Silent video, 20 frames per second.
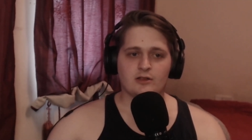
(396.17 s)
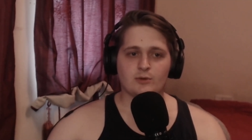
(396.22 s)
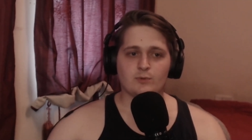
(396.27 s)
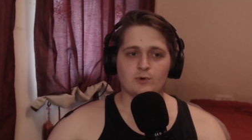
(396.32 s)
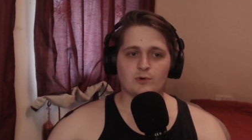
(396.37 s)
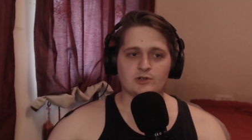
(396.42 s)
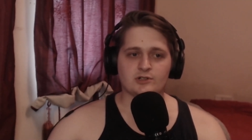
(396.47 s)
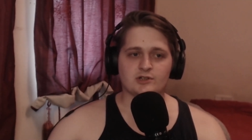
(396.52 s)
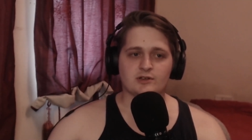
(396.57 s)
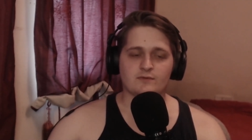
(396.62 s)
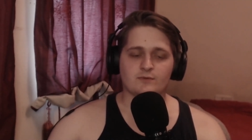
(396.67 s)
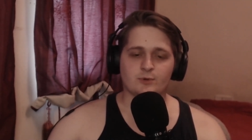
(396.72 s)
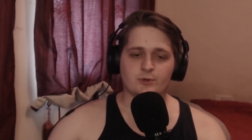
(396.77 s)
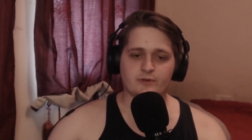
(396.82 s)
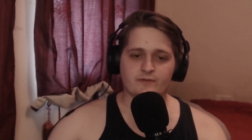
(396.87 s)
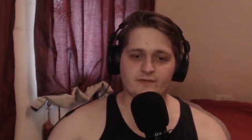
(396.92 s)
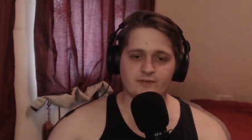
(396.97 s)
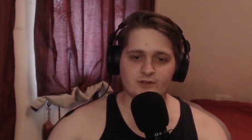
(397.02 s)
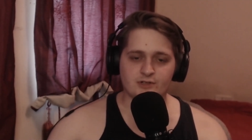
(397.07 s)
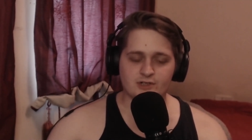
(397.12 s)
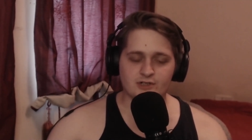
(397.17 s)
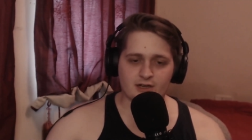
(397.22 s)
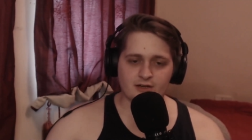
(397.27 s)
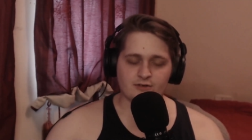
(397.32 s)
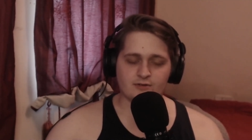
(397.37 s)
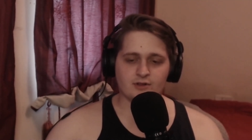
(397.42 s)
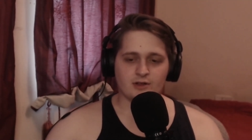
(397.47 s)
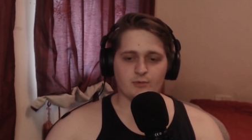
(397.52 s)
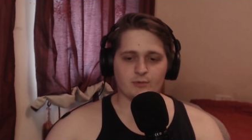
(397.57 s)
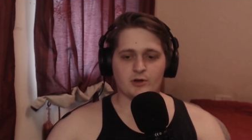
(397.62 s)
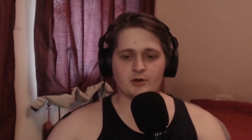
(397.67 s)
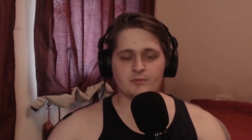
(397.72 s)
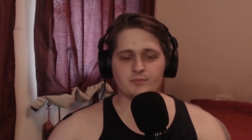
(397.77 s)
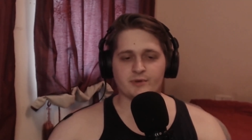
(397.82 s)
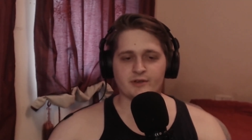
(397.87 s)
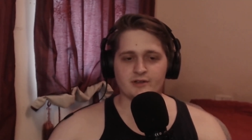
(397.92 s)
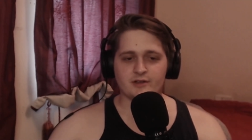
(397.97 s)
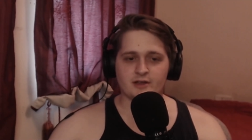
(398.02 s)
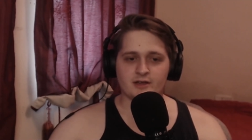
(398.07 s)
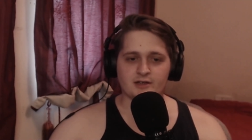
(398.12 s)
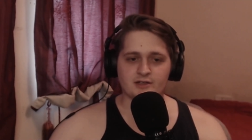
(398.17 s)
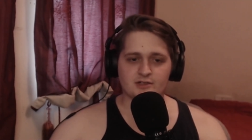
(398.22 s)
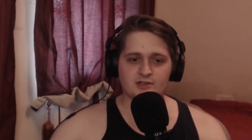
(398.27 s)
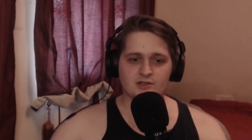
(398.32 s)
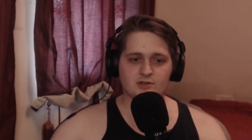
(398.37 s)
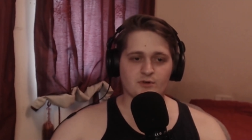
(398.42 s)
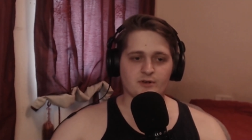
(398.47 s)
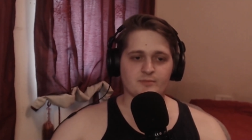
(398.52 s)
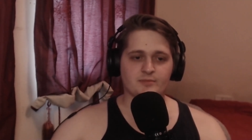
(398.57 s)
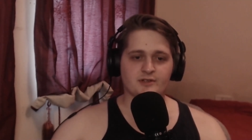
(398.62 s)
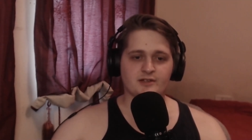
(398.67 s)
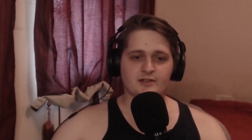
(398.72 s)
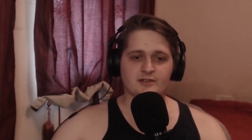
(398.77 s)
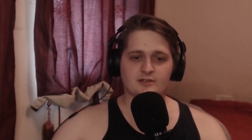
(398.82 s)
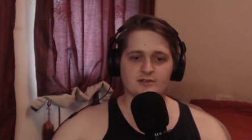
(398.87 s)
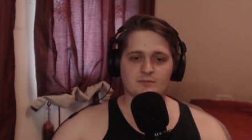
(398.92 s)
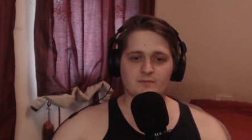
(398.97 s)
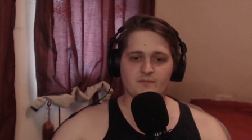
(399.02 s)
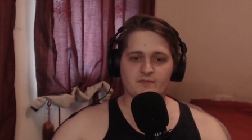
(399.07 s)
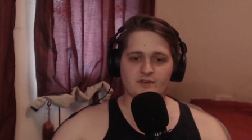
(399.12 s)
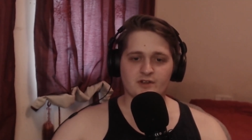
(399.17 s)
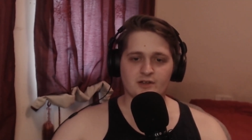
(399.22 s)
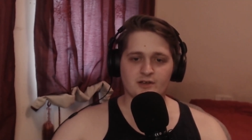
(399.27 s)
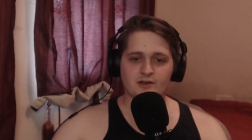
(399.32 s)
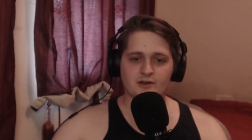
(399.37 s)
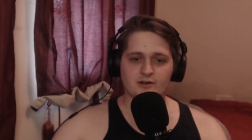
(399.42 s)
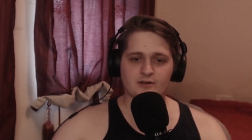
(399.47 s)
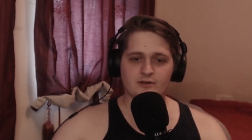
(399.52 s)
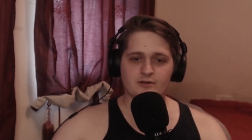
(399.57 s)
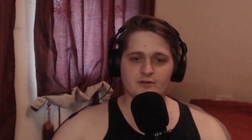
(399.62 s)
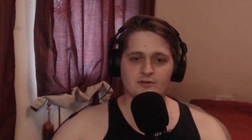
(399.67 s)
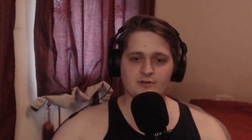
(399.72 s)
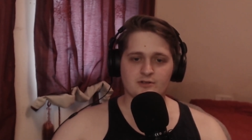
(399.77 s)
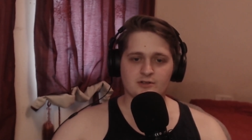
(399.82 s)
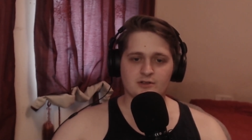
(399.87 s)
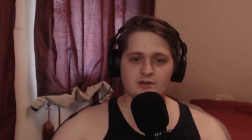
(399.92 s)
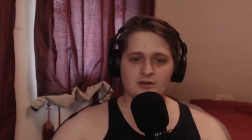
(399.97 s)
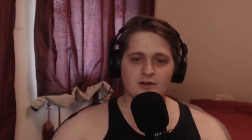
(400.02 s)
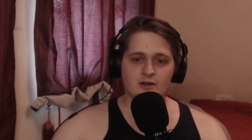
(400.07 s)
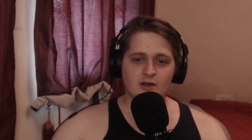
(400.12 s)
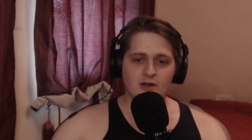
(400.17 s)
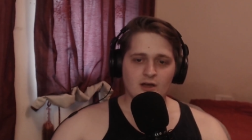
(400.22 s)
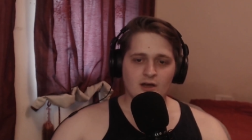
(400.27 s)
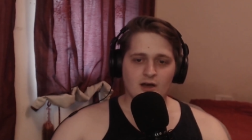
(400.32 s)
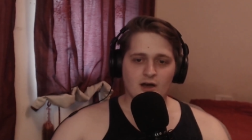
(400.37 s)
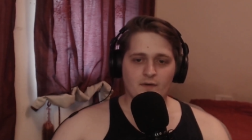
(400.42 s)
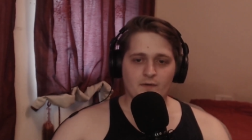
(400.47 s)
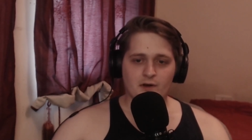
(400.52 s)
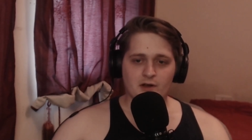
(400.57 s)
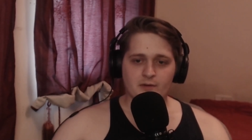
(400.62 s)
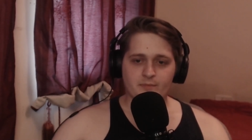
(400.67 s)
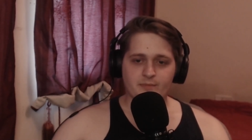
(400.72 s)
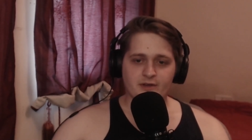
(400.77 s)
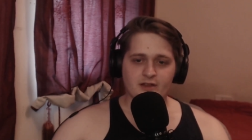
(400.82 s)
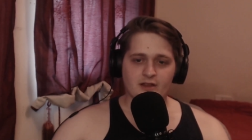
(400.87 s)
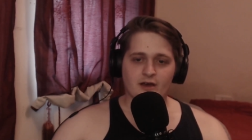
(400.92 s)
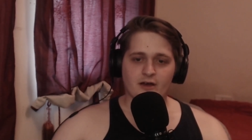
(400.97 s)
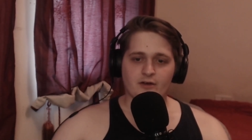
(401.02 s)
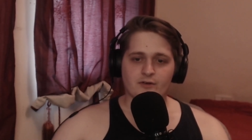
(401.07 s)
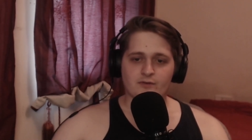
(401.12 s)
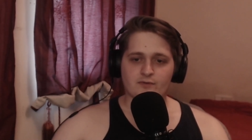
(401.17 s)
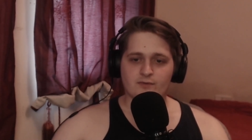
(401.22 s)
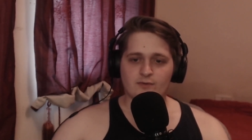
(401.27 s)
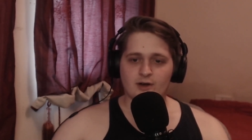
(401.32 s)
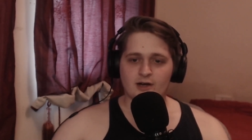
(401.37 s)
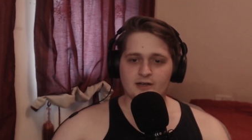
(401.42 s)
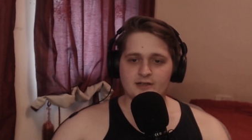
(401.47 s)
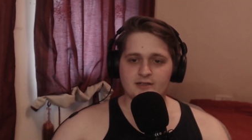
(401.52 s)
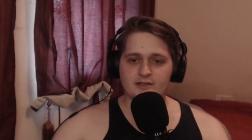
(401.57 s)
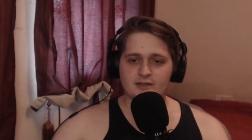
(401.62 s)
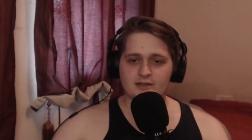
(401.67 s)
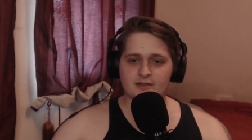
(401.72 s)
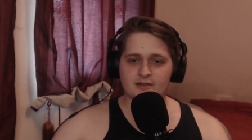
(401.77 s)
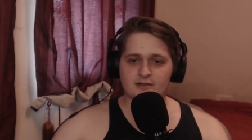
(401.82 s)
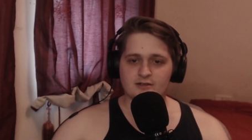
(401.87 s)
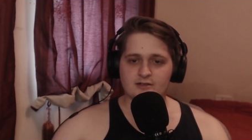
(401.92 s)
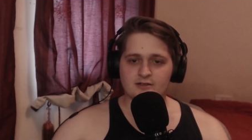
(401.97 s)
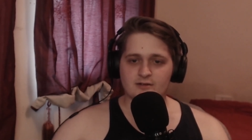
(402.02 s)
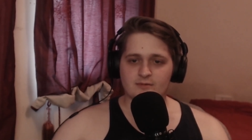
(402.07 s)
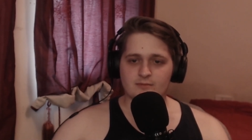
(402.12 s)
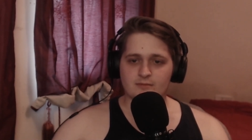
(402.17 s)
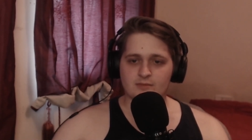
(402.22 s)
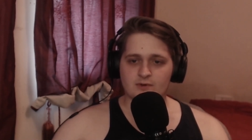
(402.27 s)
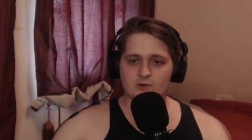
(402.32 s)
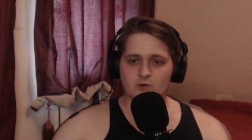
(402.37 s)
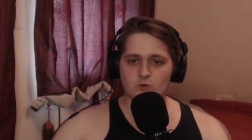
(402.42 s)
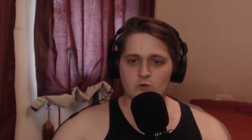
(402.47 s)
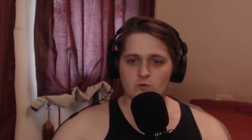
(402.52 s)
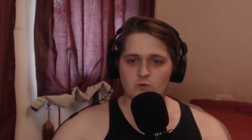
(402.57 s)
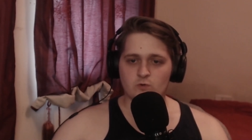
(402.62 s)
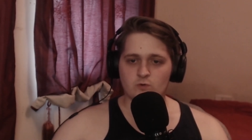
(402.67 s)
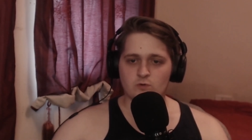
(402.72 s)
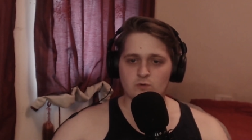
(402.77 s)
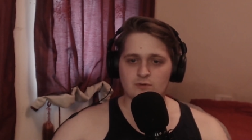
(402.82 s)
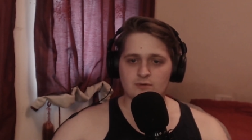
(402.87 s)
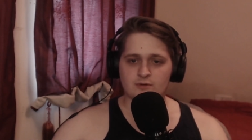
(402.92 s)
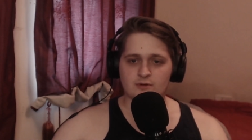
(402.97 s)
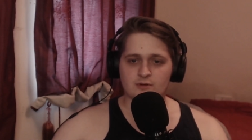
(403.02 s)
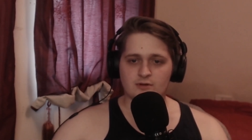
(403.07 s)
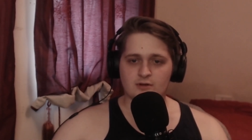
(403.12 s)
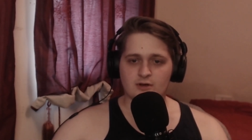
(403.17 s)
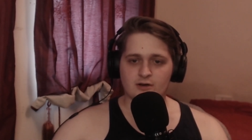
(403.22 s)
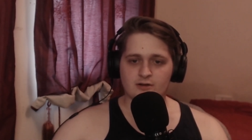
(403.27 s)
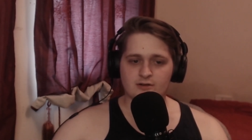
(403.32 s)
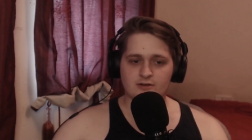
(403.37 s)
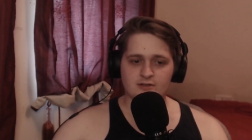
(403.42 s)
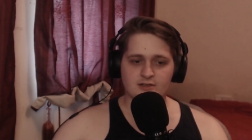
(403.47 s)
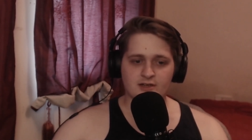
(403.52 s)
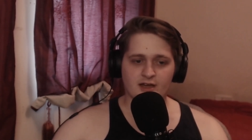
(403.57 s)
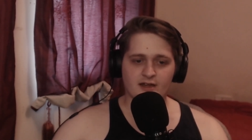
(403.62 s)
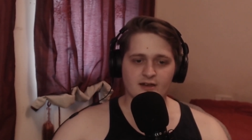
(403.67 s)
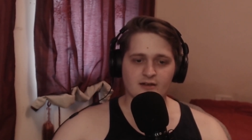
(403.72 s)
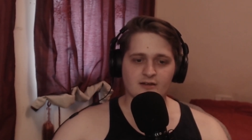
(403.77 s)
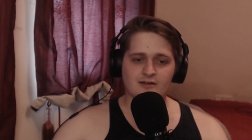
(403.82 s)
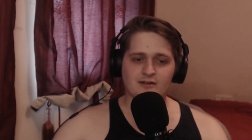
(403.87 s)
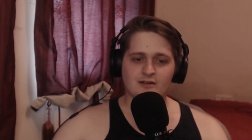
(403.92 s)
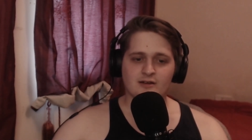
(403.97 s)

Watching Wolford channel. I want to be like scripting some videos. I want to be like writing some cool content.